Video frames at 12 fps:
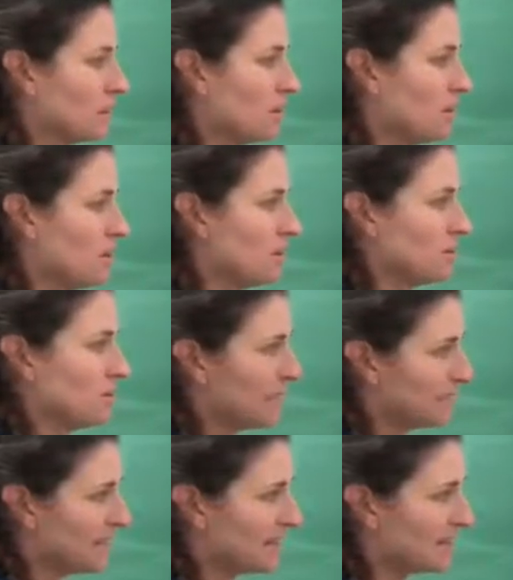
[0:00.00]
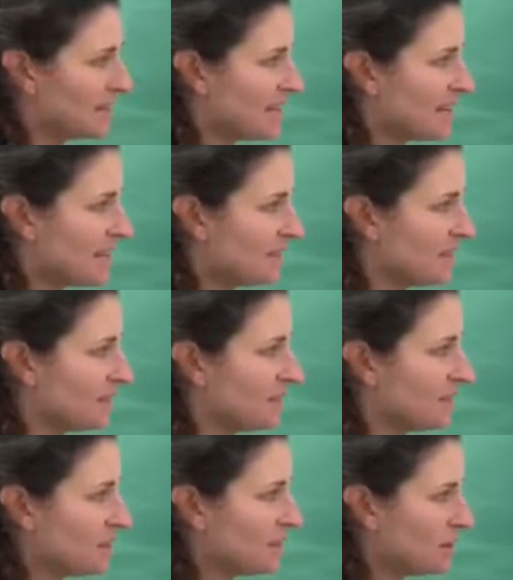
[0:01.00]
You can do big lines if
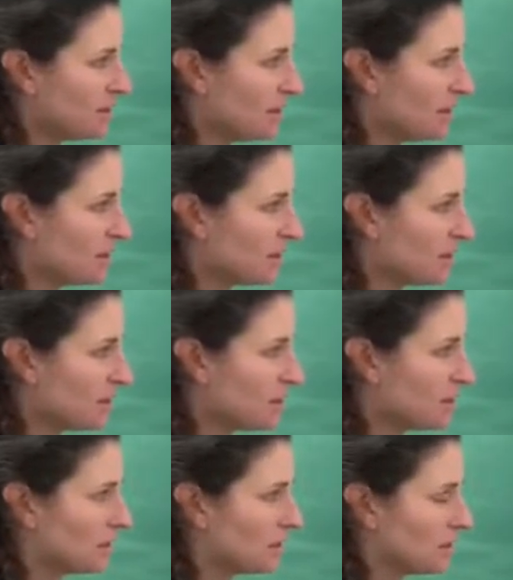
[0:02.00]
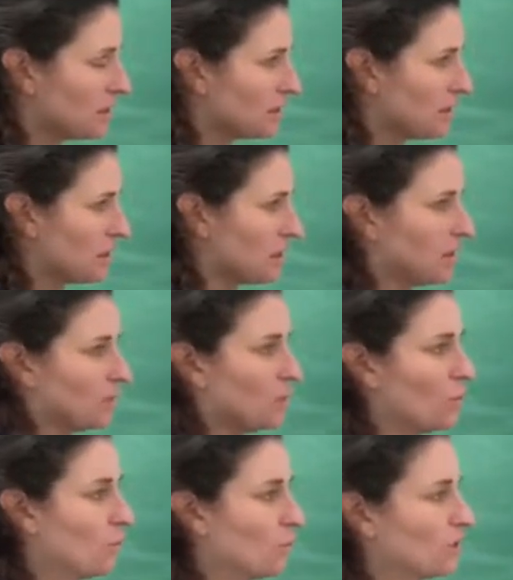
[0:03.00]
you want,
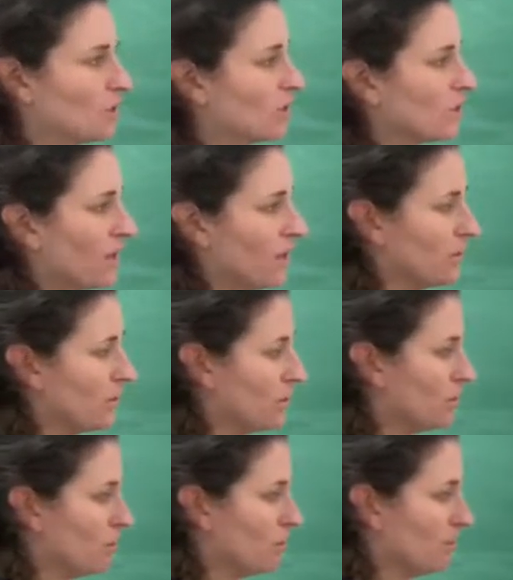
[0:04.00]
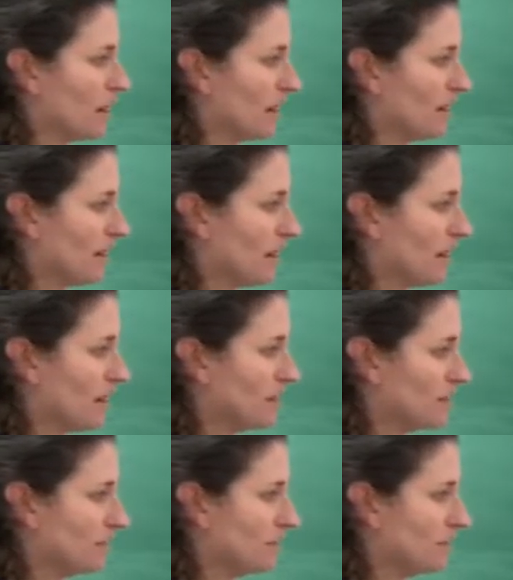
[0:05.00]
or you can just color in the whole background.